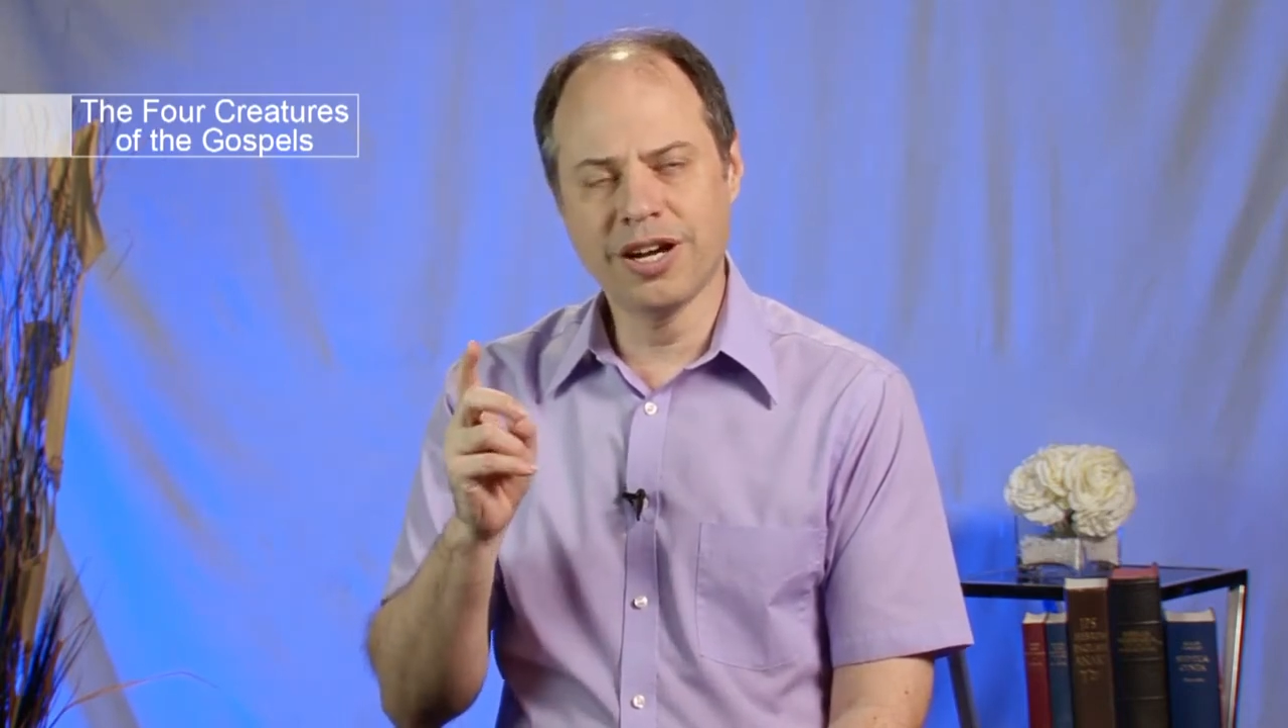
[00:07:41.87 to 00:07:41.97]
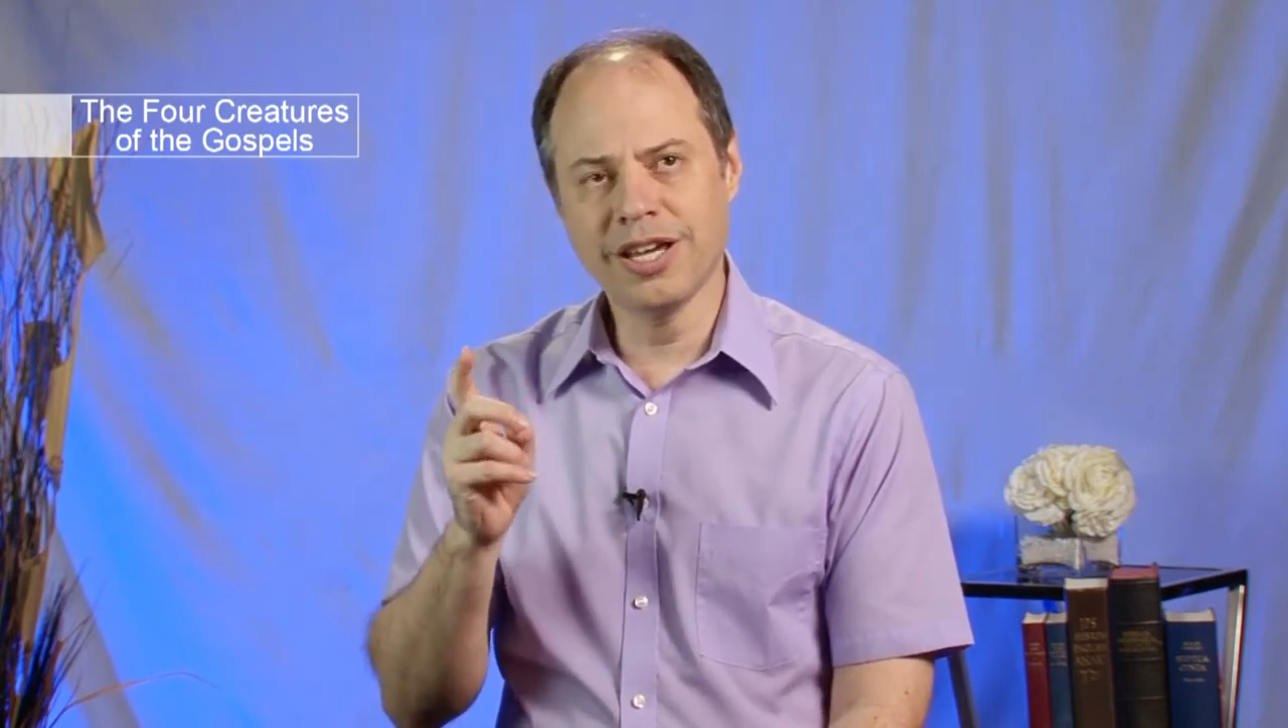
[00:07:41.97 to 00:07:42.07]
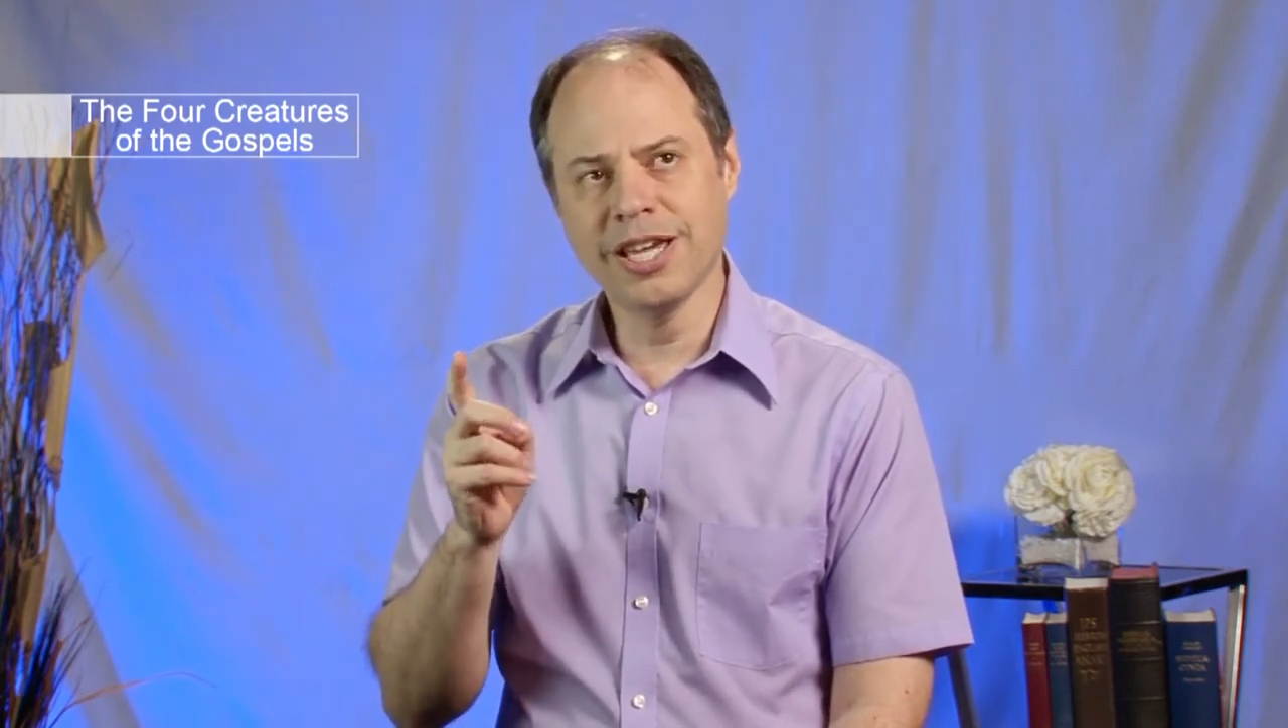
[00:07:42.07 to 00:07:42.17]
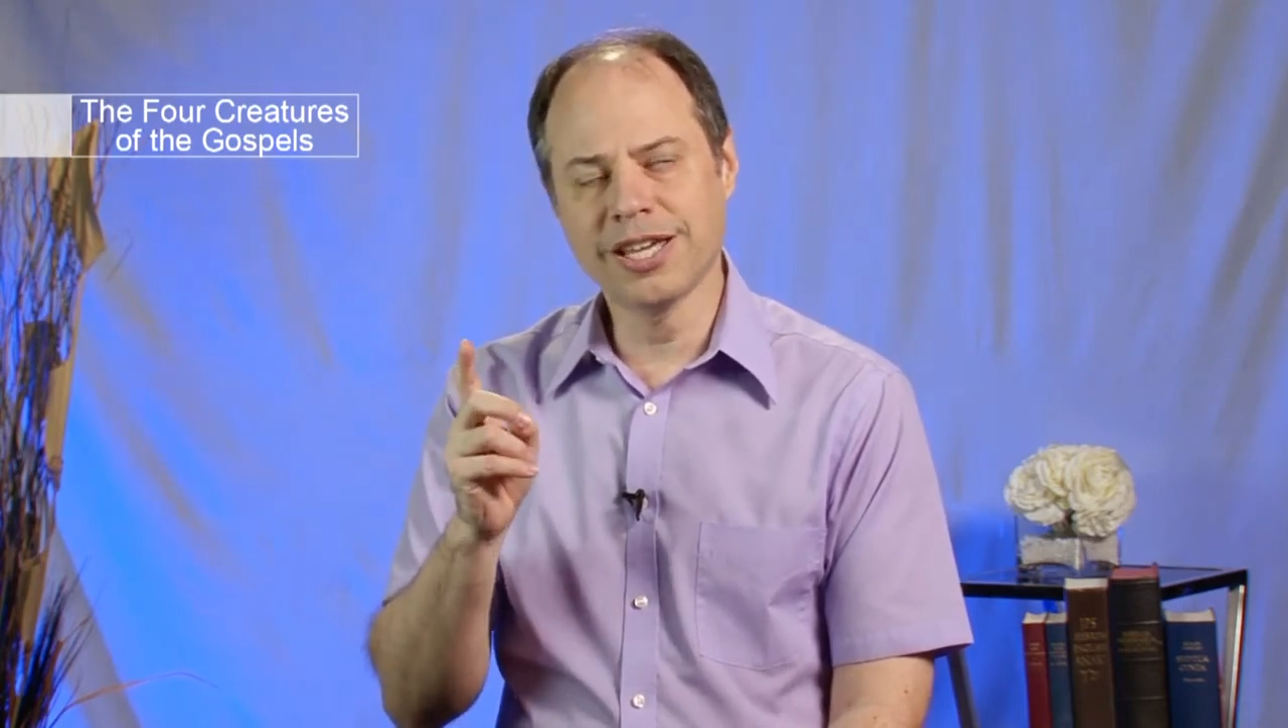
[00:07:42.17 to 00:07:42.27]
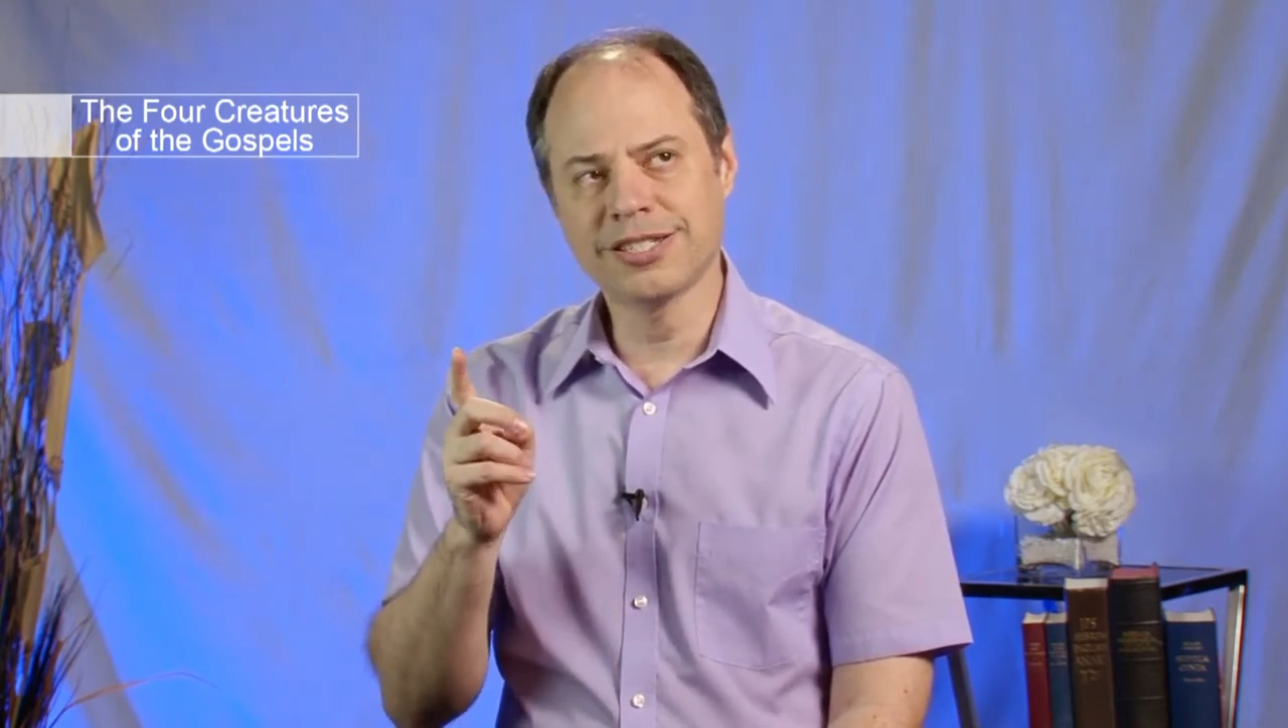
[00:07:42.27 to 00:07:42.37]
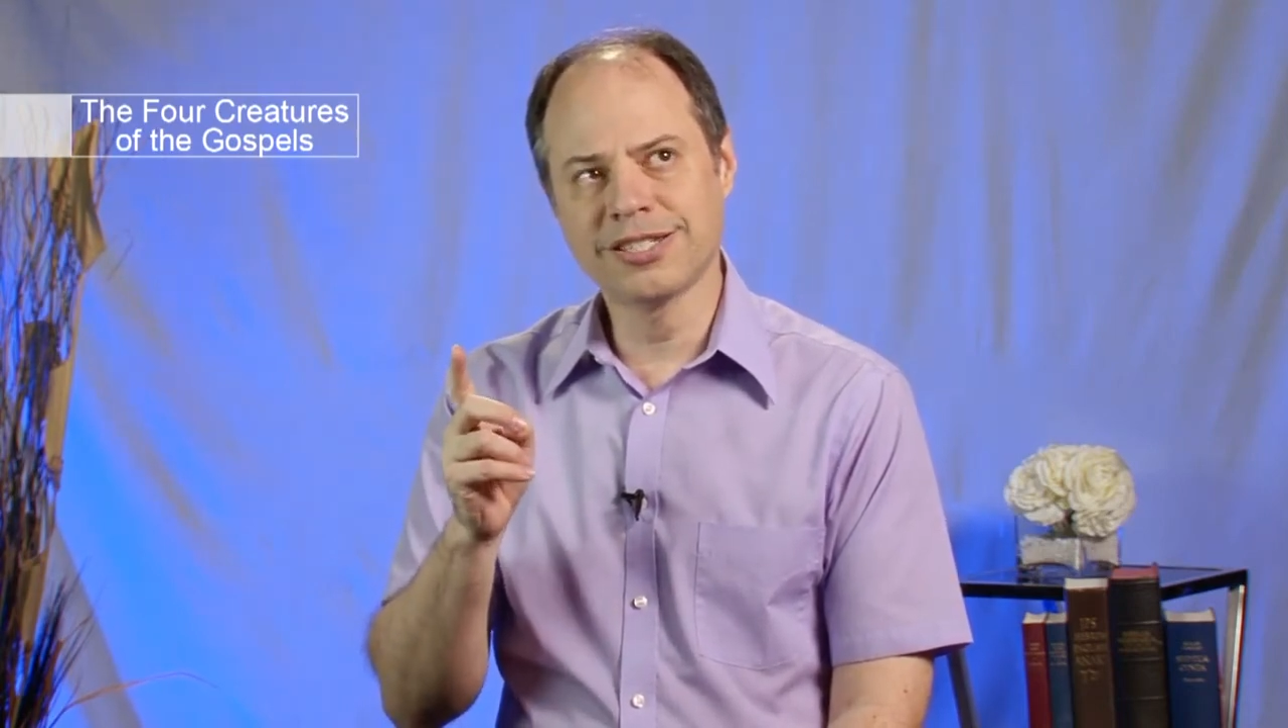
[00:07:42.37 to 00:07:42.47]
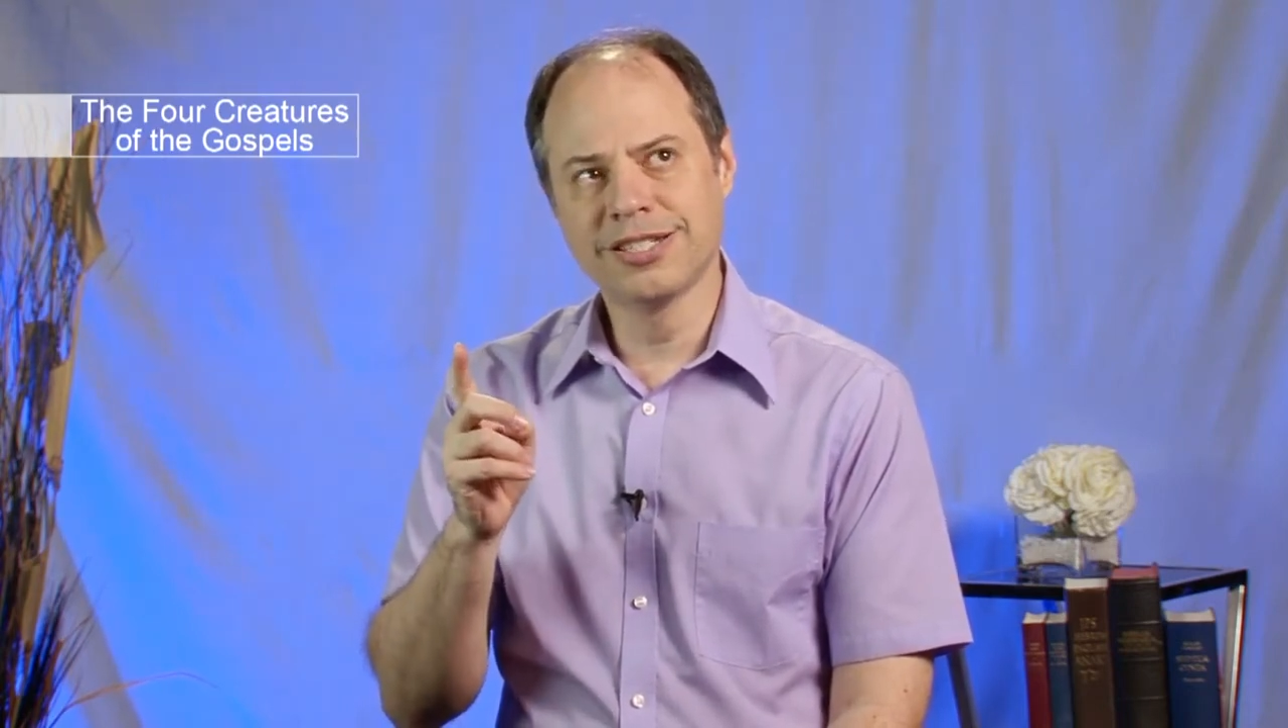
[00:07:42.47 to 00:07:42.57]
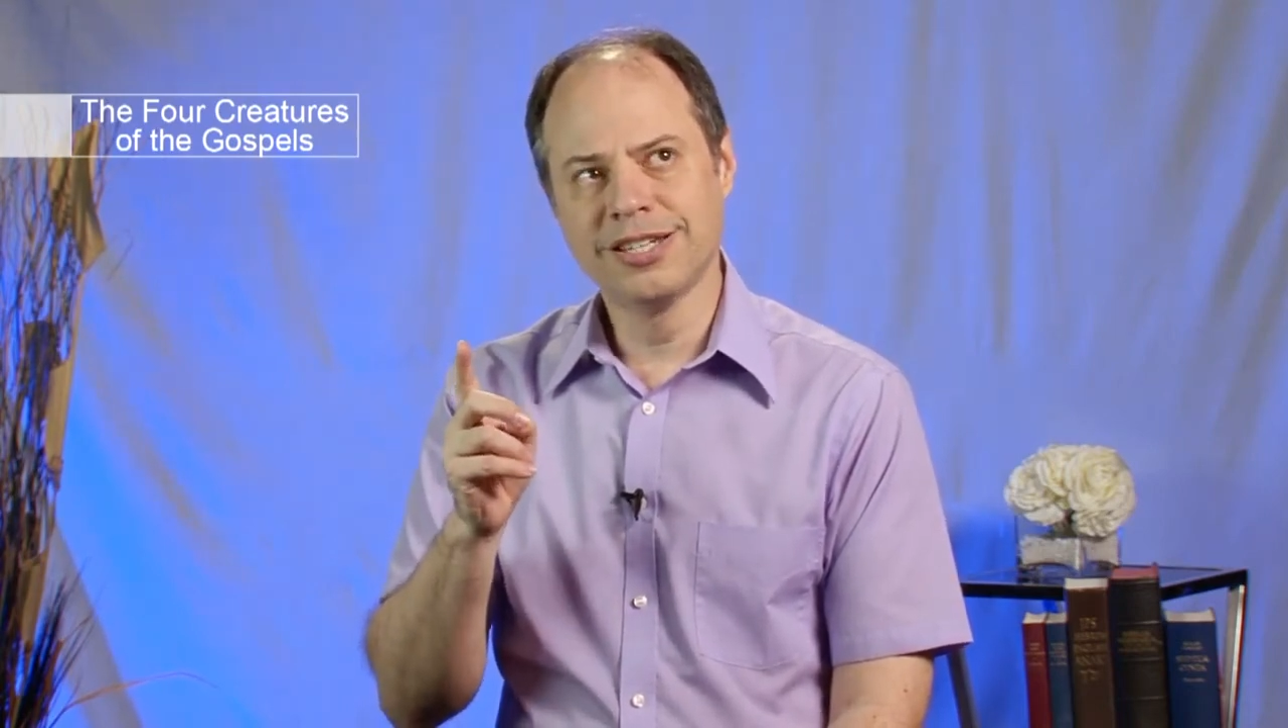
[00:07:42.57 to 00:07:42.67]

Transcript: yes,